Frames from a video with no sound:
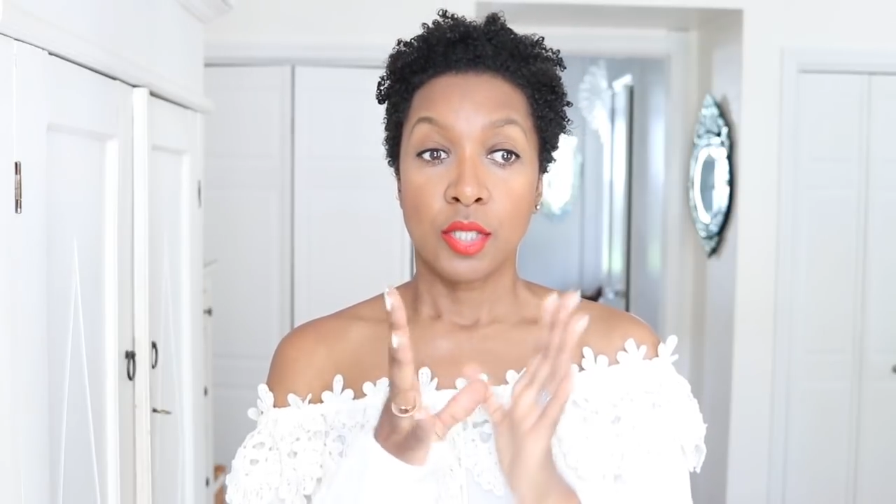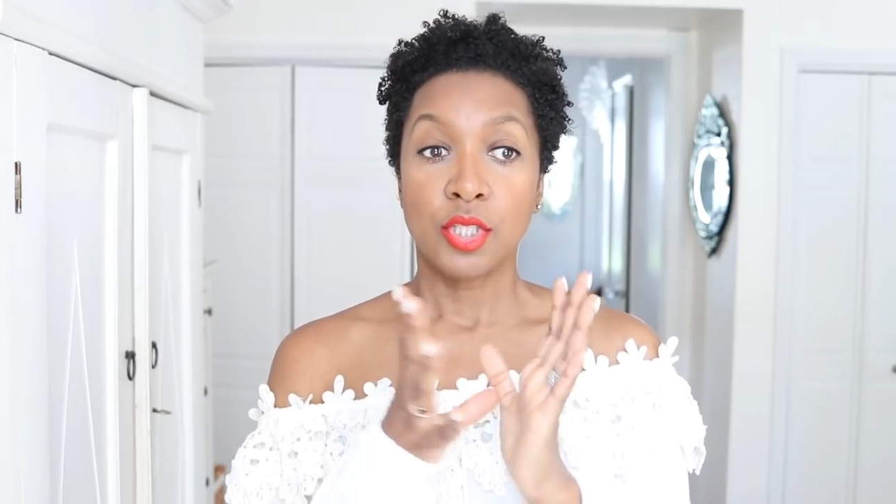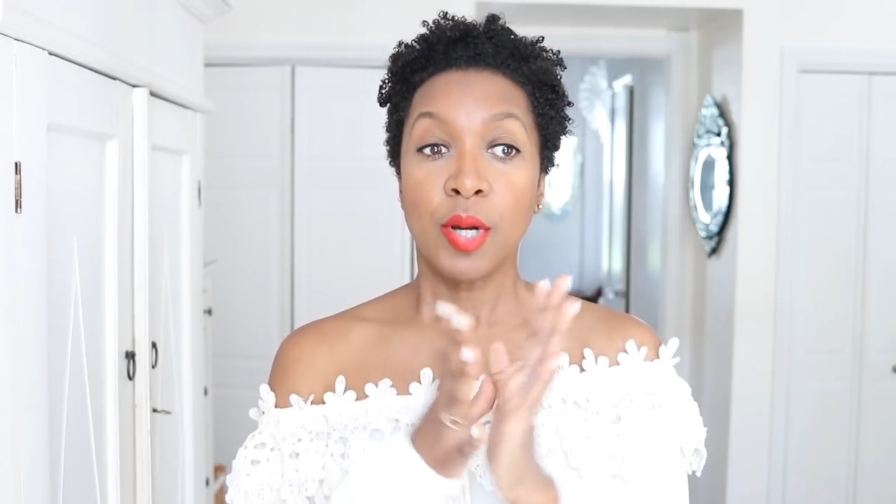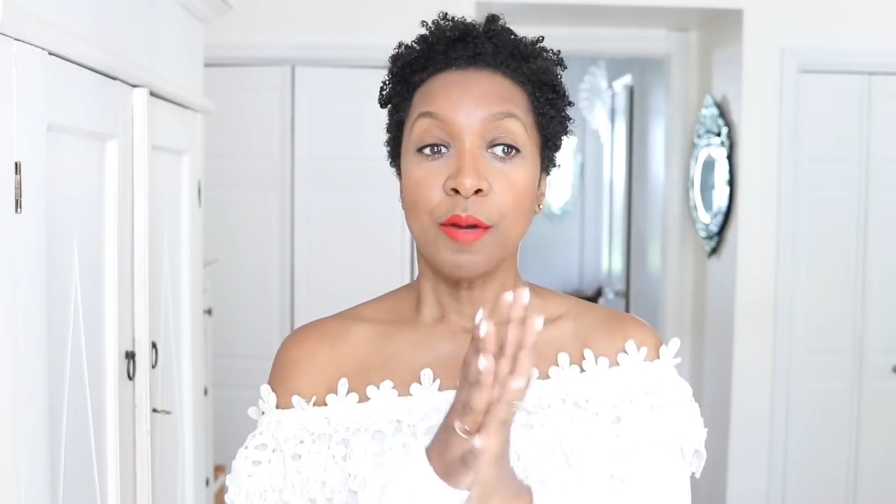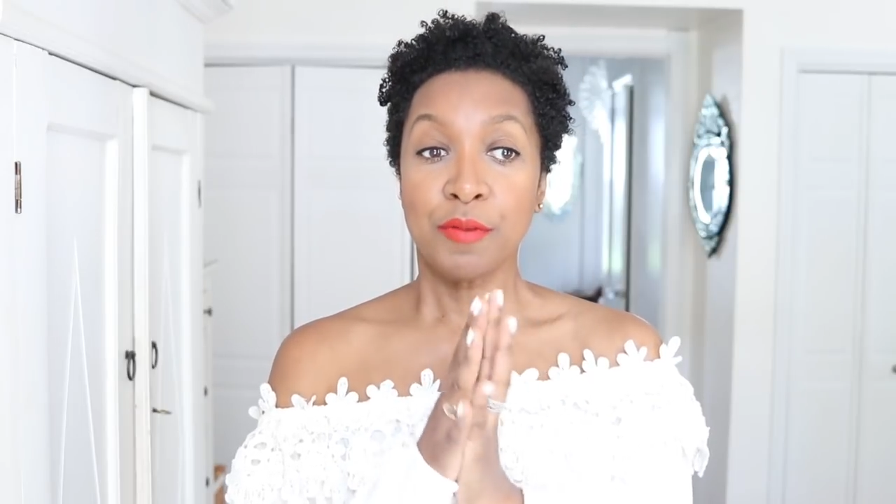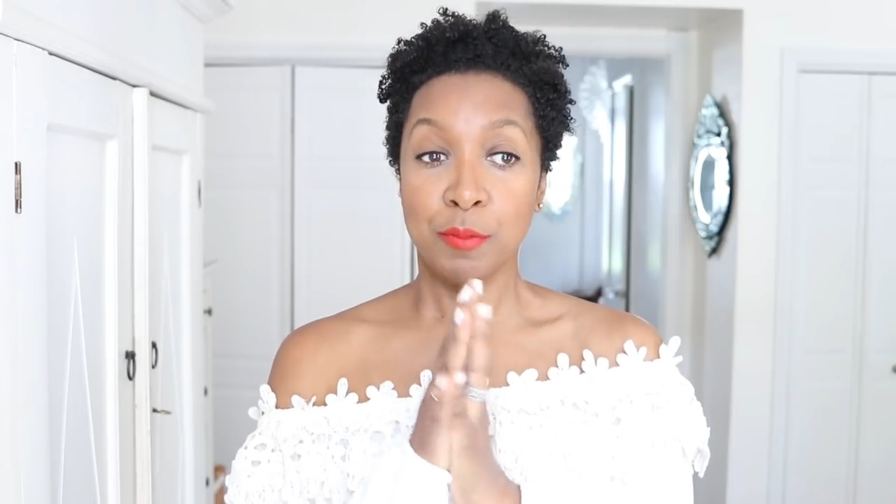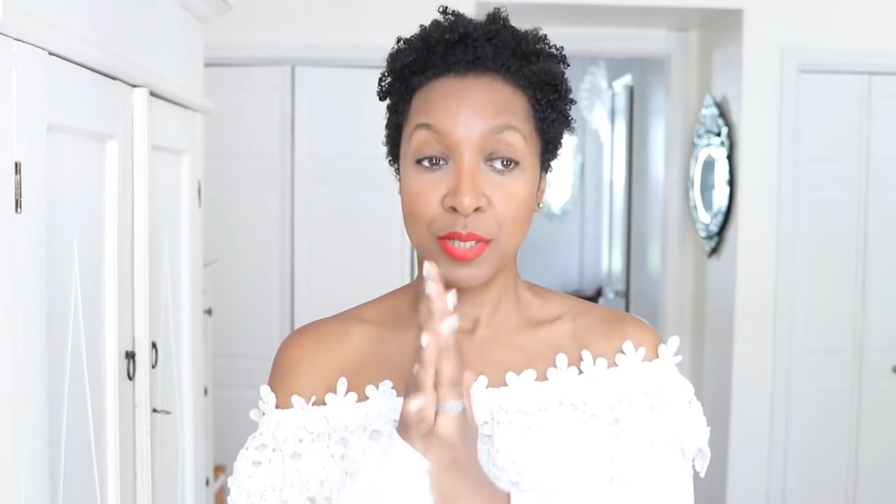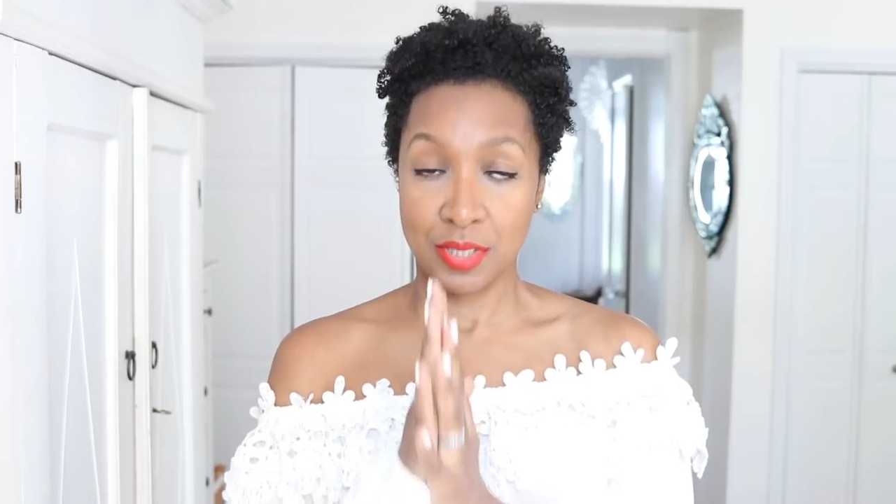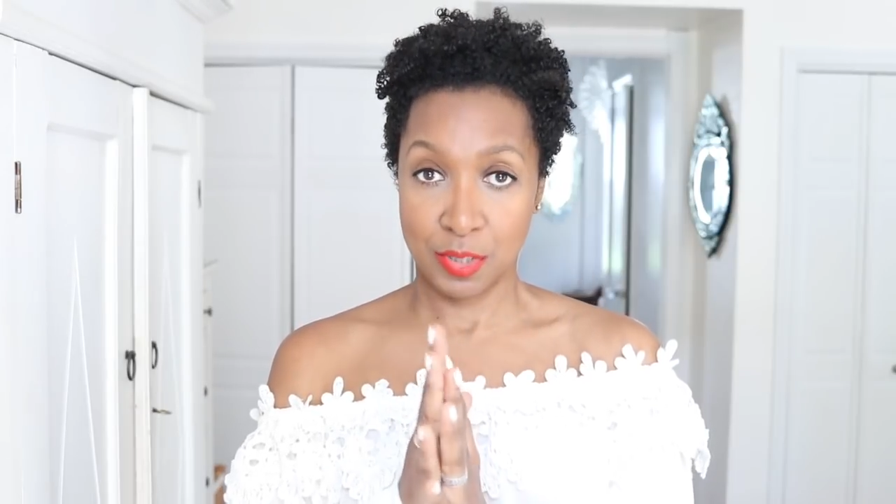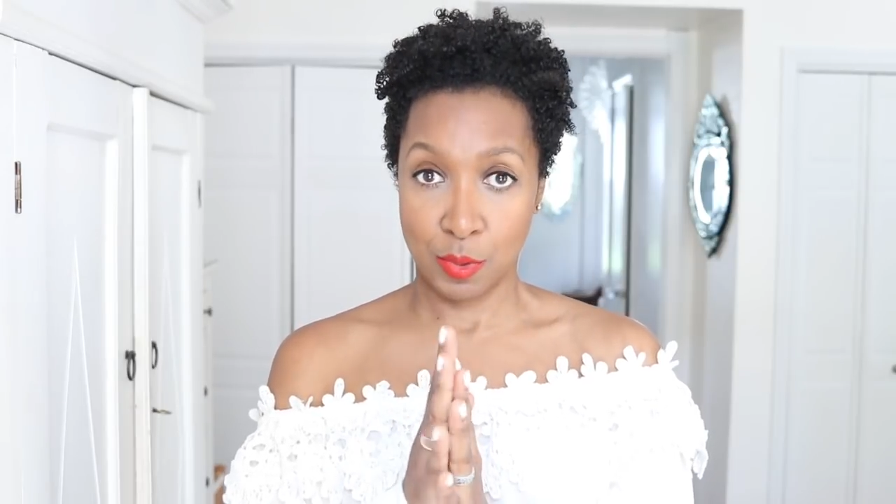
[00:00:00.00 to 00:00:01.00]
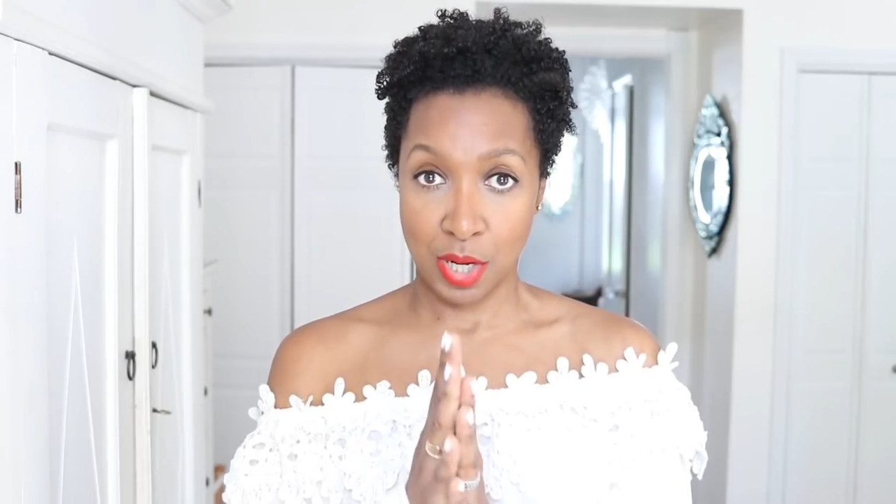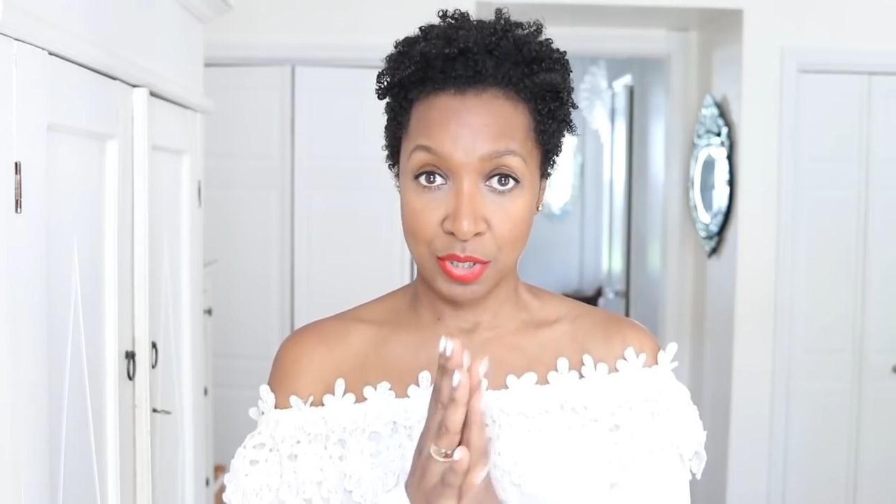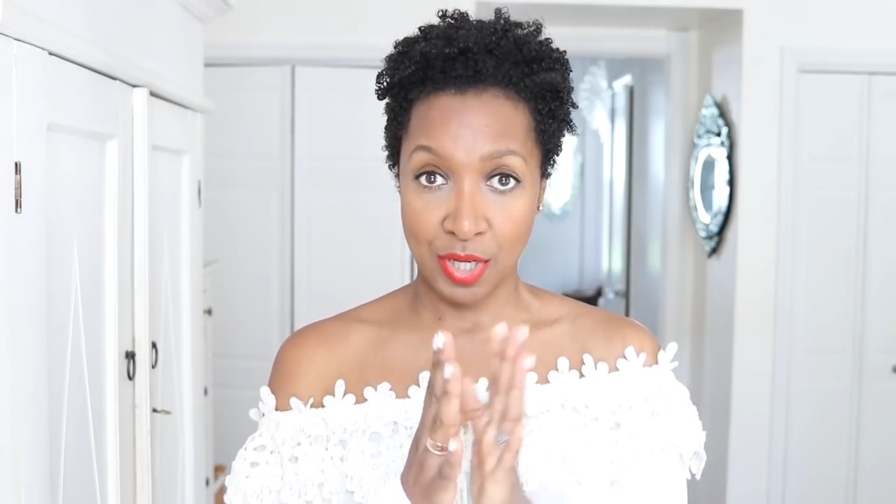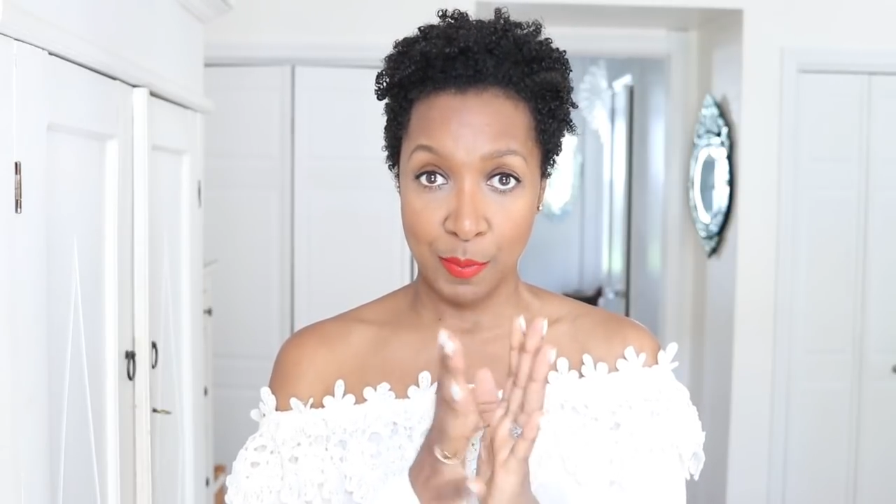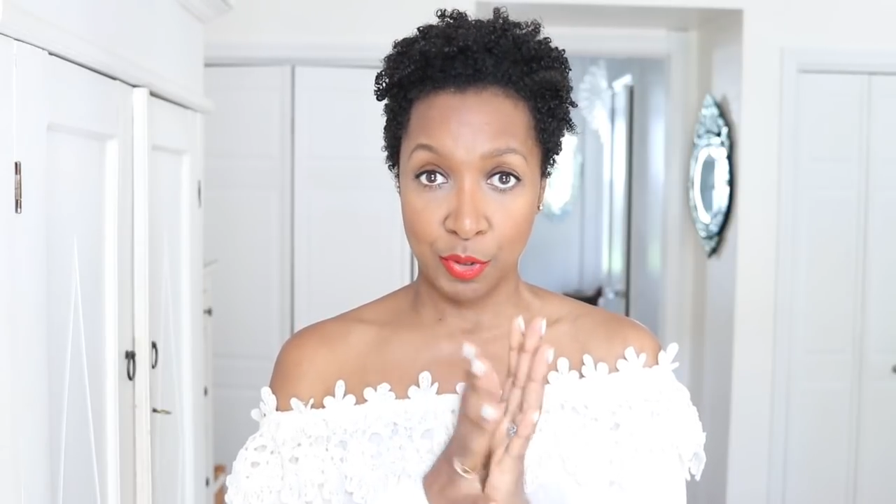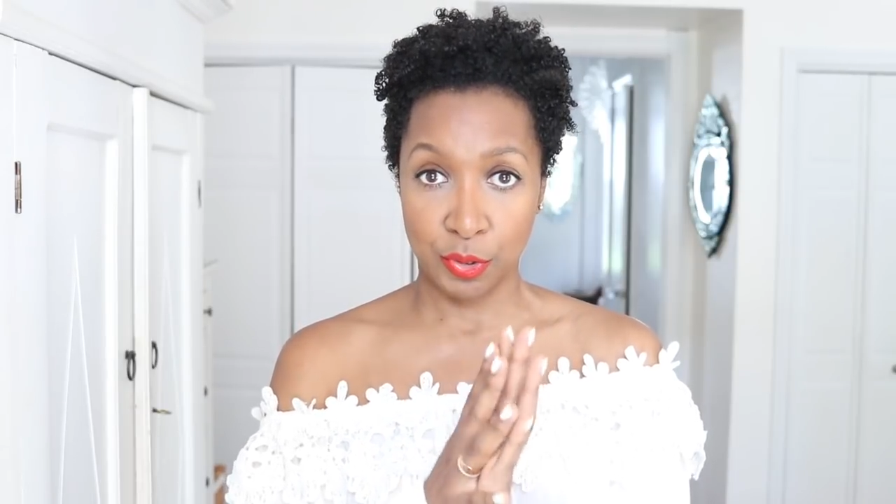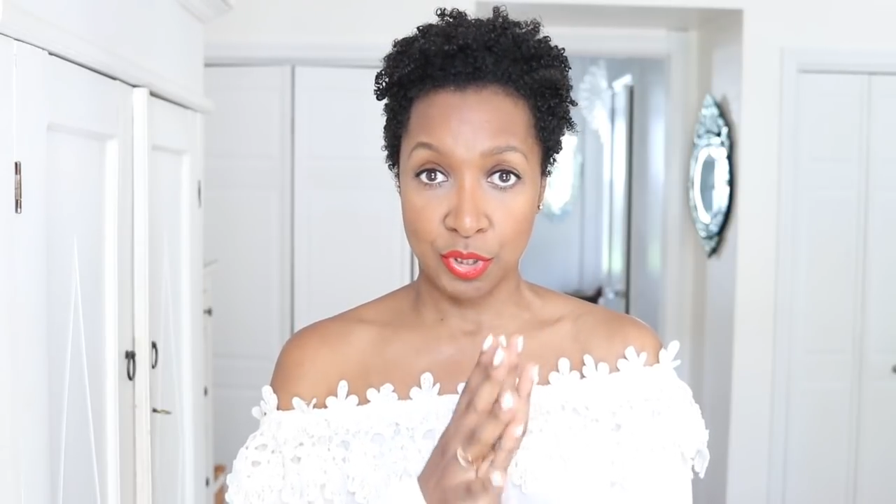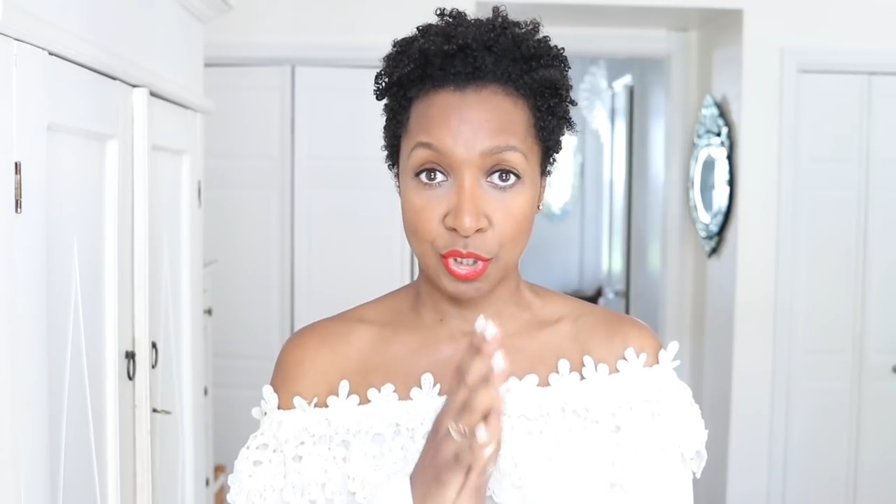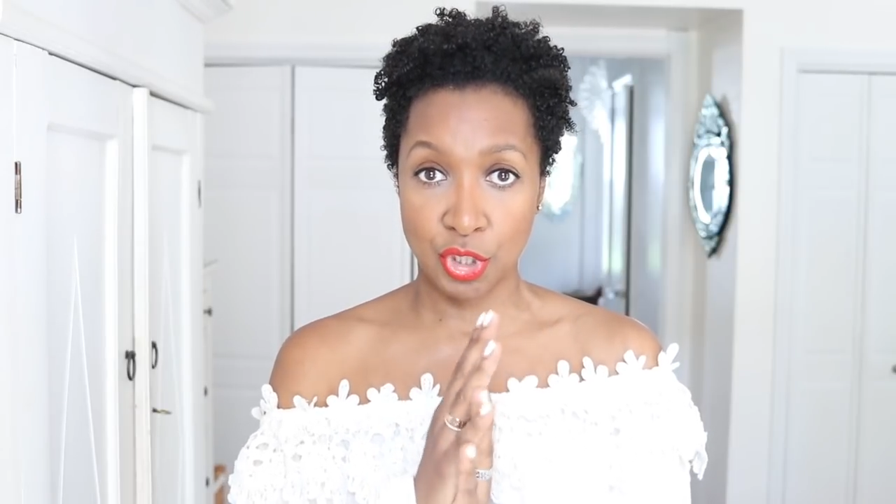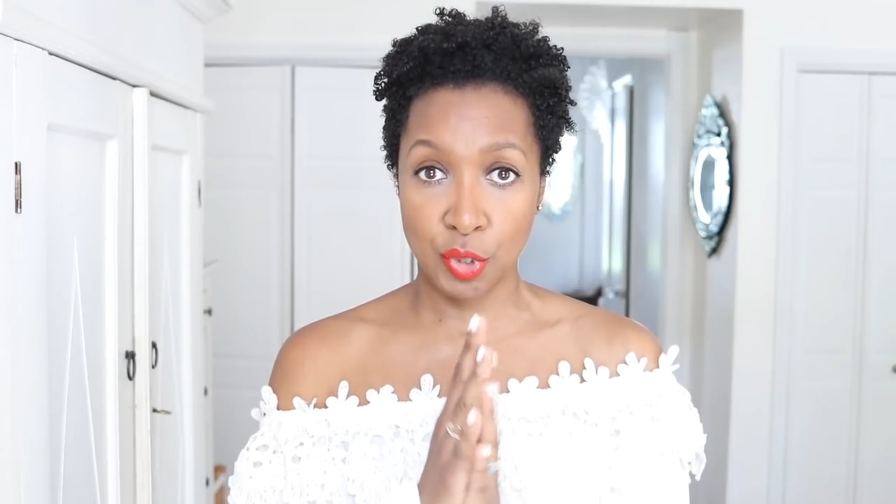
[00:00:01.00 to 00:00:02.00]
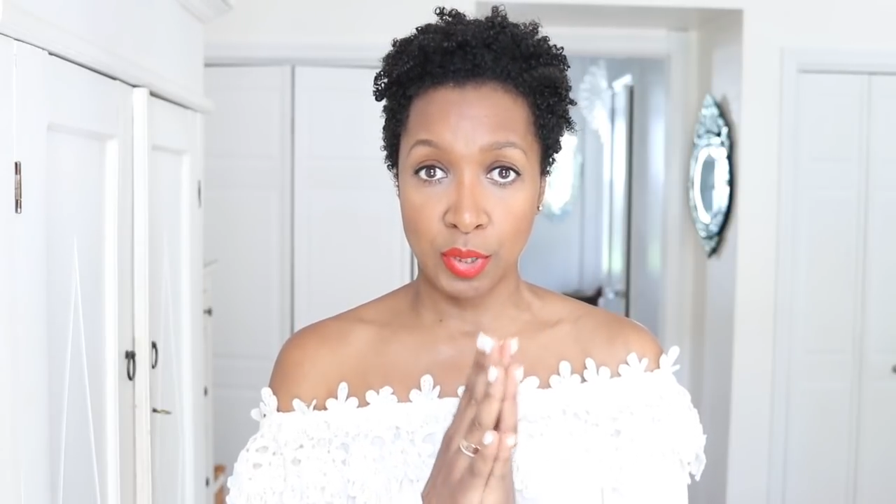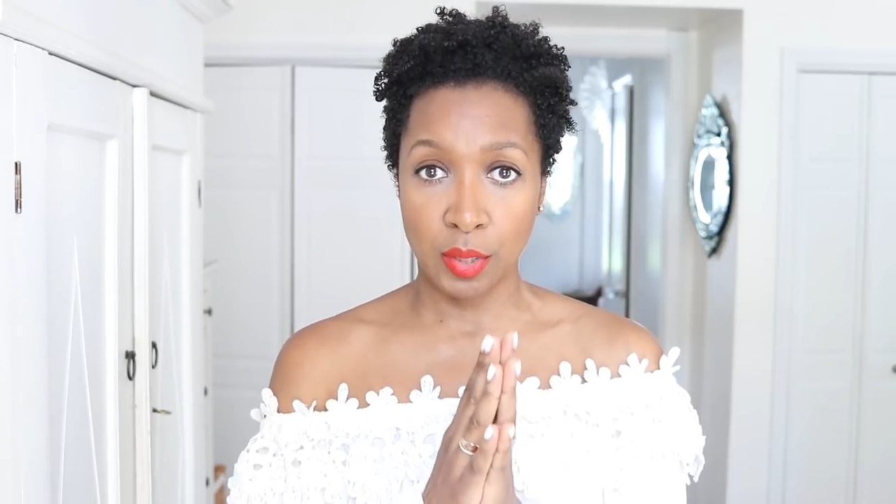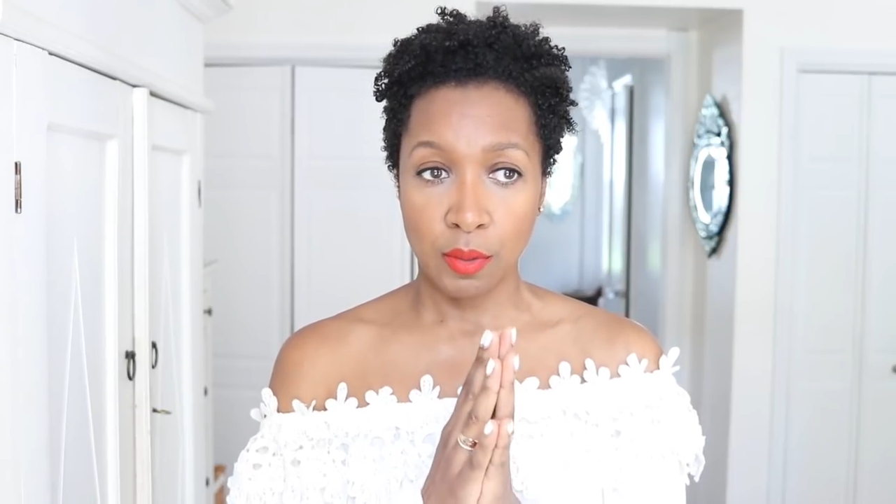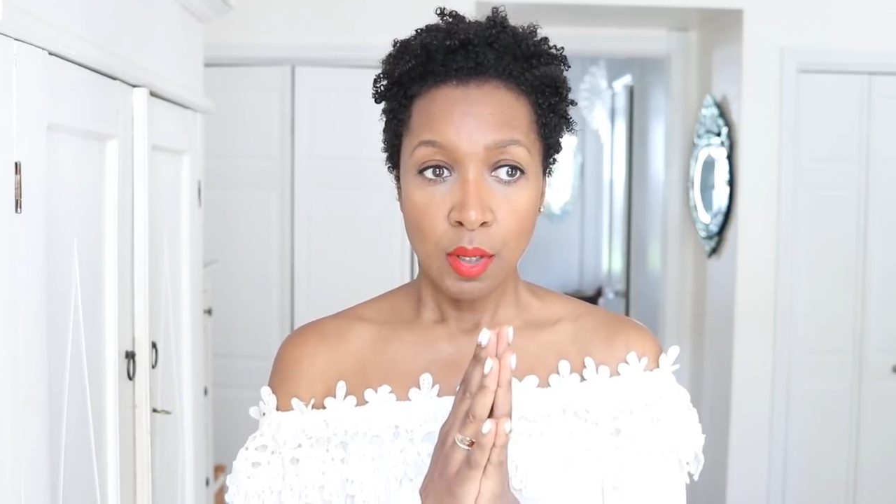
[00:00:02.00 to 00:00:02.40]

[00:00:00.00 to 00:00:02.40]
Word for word: You know, every once in a while you come across a shoe and you go,